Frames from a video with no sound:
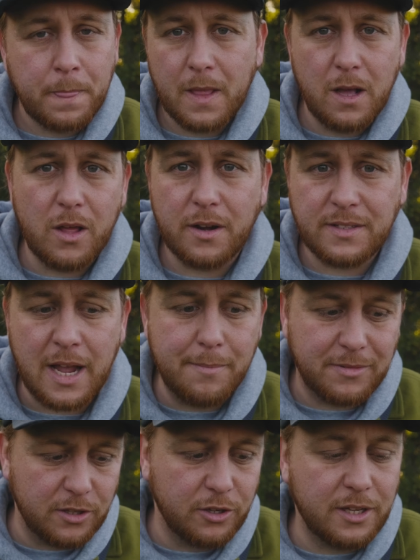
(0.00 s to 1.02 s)
A lot of
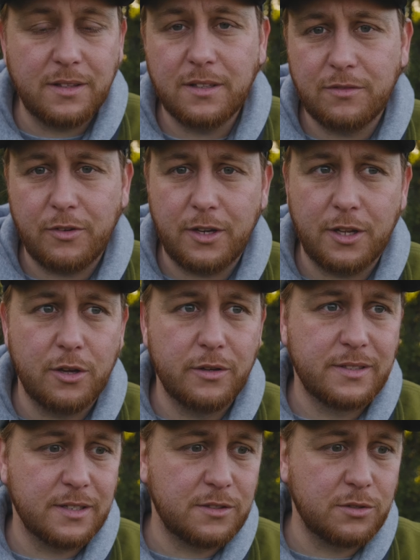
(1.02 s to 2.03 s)
times I look at these
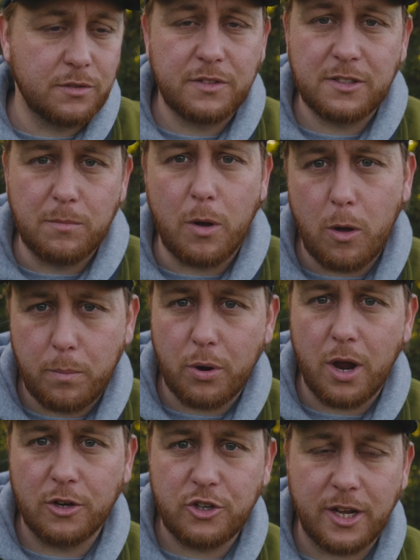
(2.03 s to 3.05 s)
videos as sort of small
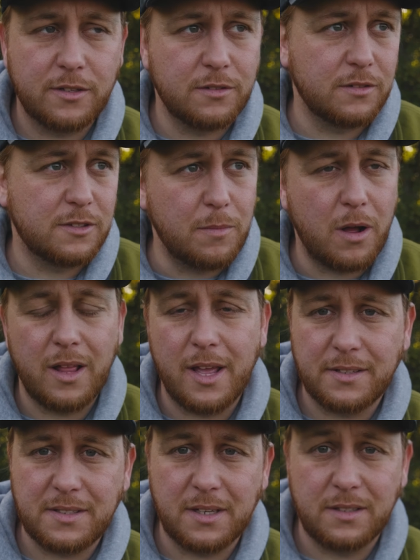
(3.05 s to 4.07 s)
projects or small
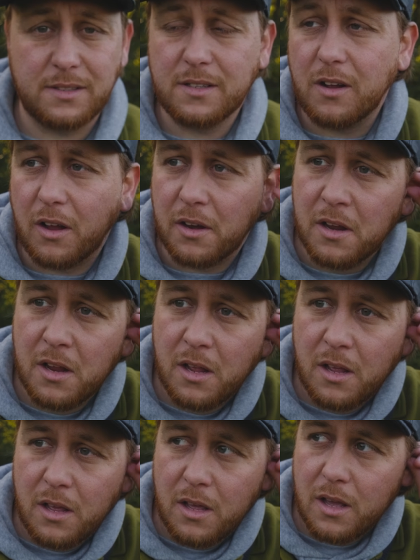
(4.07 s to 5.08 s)
essays on
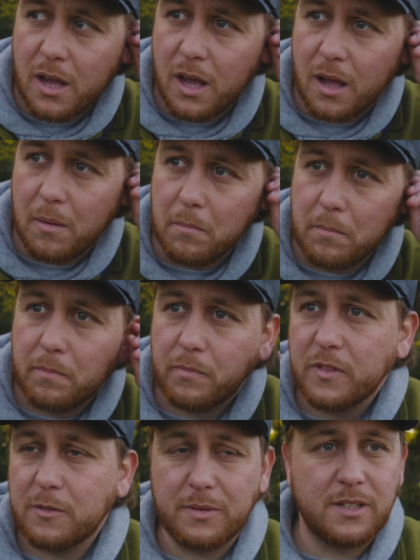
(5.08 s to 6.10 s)

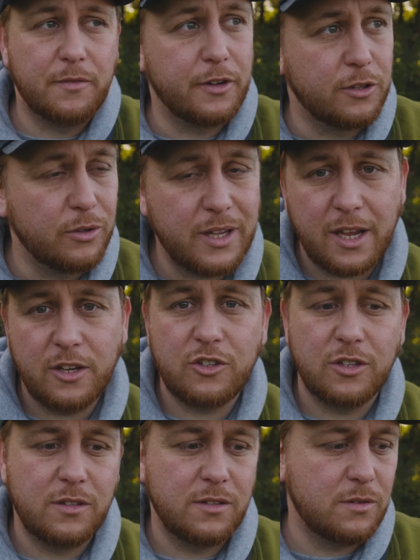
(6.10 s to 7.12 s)
specific
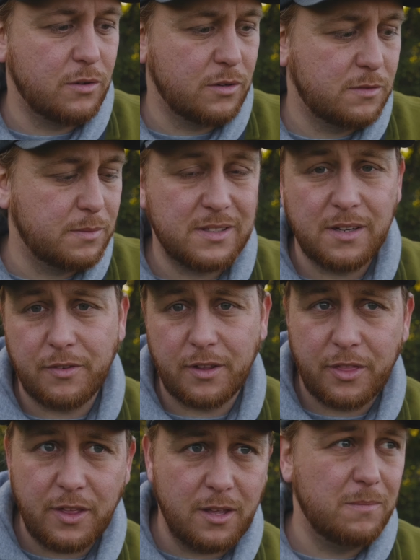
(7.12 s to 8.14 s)
locations or specific
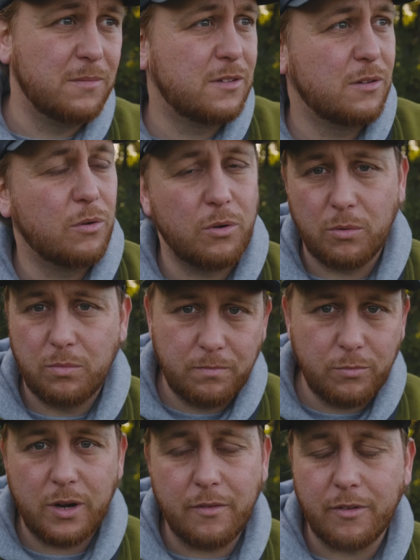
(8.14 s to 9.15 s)
themes or
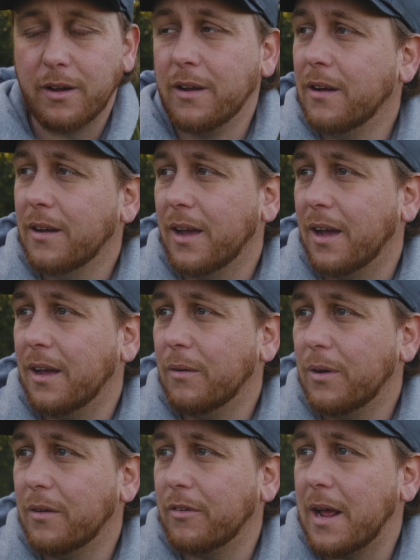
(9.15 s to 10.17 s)
whatever
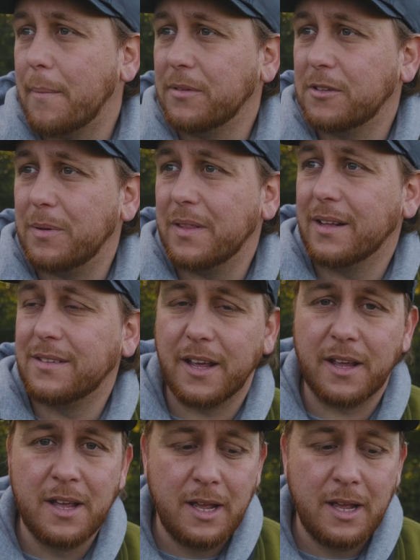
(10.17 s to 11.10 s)
it happens to be that day.